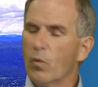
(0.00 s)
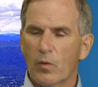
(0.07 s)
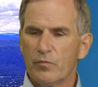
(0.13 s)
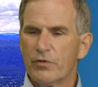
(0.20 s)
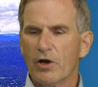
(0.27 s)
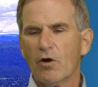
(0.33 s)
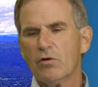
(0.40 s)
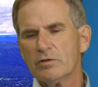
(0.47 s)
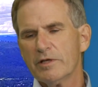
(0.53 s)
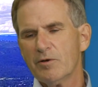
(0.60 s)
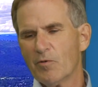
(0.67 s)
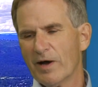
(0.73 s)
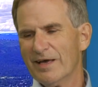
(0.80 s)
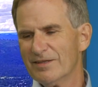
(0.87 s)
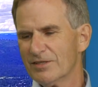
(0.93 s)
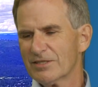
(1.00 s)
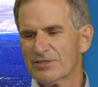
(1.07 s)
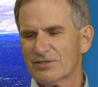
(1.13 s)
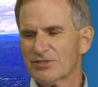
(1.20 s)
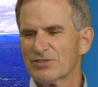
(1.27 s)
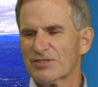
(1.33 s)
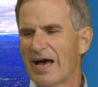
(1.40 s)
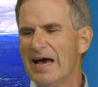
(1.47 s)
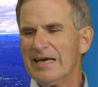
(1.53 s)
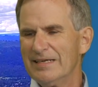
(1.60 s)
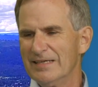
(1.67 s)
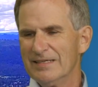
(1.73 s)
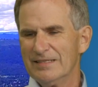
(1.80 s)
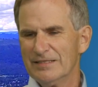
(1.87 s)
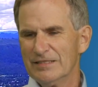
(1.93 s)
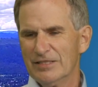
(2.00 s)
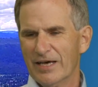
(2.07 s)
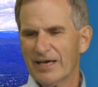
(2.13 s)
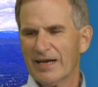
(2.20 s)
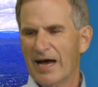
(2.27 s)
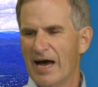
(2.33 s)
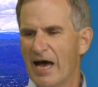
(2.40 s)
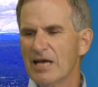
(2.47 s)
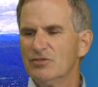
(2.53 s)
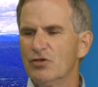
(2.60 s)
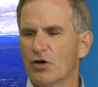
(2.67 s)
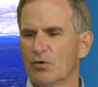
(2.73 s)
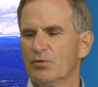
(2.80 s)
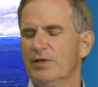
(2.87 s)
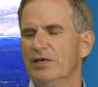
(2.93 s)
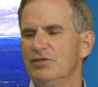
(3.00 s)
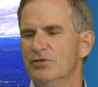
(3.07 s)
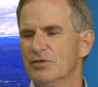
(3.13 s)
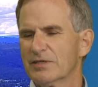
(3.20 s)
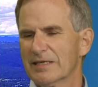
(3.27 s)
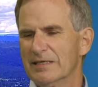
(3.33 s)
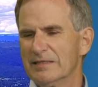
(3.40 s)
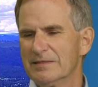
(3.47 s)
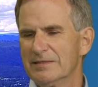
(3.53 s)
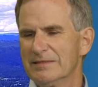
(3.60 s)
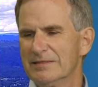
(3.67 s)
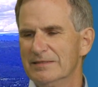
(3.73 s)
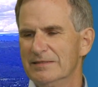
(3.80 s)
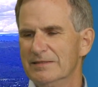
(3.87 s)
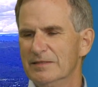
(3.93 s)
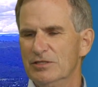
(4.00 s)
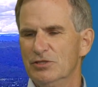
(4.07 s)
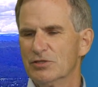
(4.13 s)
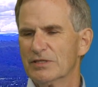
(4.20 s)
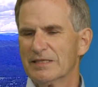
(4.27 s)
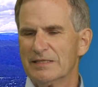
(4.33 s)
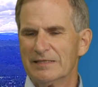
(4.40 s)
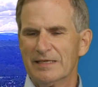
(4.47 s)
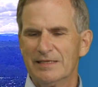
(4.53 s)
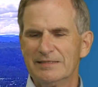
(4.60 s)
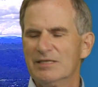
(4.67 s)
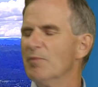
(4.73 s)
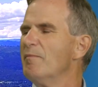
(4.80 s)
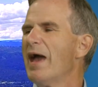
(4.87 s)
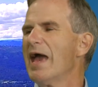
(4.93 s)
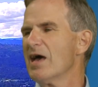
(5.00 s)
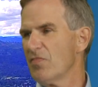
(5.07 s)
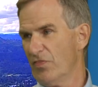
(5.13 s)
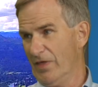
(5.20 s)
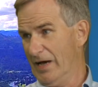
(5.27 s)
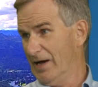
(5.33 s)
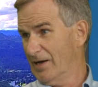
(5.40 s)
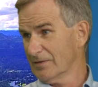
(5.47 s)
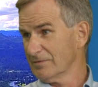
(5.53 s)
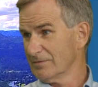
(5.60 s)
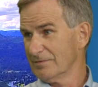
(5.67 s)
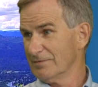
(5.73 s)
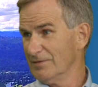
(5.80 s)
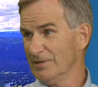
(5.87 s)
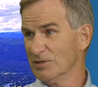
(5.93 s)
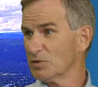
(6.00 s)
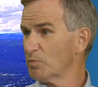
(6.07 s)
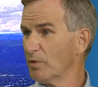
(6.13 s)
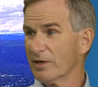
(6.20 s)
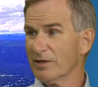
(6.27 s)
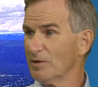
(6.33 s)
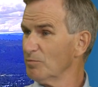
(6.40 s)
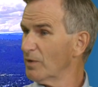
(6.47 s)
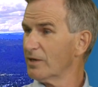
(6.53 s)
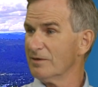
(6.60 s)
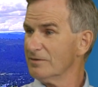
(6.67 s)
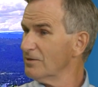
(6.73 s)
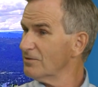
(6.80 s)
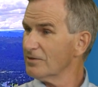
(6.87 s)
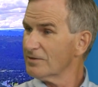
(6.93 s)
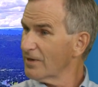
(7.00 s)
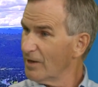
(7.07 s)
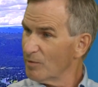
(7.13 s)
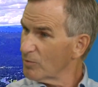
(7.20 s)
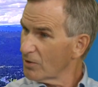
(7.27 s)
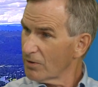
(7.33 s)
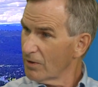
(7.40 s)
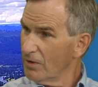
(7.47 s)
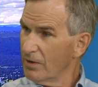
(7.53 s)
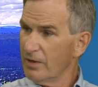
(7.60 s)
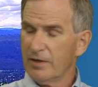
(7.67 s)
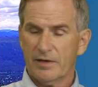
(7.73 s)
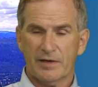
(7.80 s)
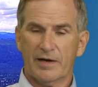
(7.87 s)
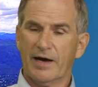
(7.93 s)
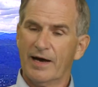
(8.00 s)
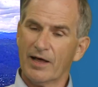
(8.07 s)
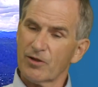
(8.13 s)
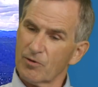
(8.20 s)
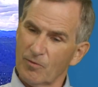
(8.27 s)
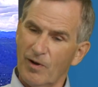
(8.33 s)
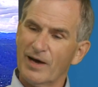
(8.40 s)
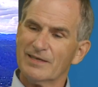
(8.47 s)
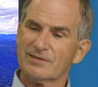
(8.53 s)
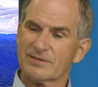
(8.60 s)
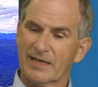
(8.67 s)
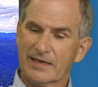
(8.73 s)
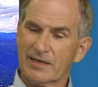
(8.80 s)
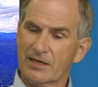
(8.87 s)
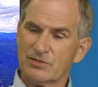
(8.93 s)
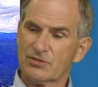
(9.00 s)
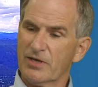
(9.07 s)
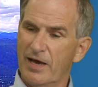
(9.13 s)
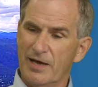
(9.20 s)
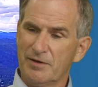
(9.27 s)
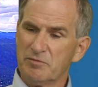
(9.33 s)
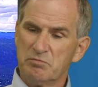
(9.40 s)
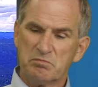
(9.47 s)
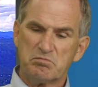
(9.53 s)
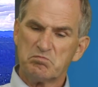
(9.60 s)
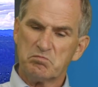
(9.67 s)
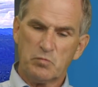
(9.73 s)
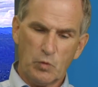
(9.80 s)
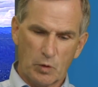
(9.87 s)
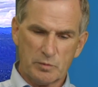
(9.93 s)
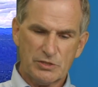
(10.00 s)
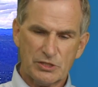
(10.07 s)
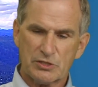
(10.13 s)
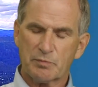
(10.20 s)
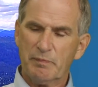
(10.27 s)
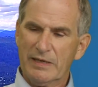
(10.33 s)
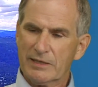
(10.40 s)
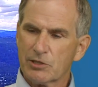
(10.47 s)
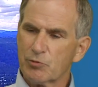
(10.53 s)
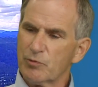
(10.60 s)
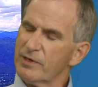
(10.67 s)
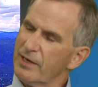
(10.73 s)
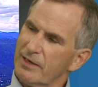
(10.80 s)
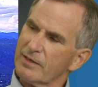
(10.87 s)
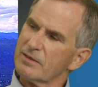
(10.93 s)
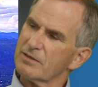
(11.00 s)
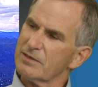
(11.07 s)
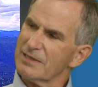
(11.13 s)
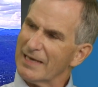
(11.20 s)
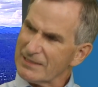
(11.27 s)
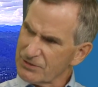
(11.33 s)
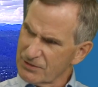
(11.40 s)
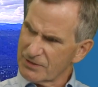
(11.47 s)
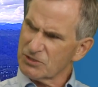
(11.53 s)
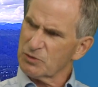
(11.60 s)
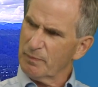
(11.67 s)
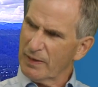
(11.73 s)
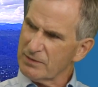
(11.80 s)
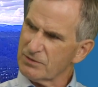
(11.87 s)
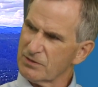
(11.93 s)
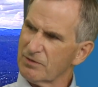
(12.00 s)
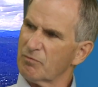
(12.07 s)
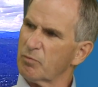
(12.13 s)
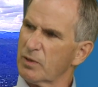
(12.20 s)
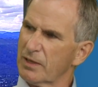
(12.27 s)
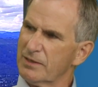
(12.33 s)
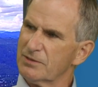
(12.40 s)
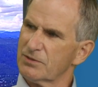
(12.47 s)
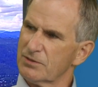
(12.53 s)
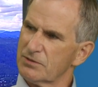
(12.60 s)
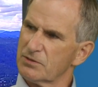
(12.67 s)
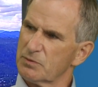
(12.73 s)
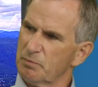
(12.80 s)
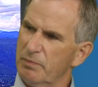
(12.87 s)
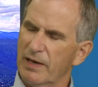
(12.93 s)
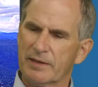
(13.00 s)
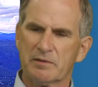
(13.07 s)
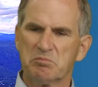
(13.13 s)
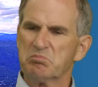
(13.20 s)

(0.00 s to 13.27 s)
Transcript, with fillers: The only way in this society that I know that you can, you can demand that is bringing money to the table. Otherwise, like I said, we'll just be creating less expensive places, but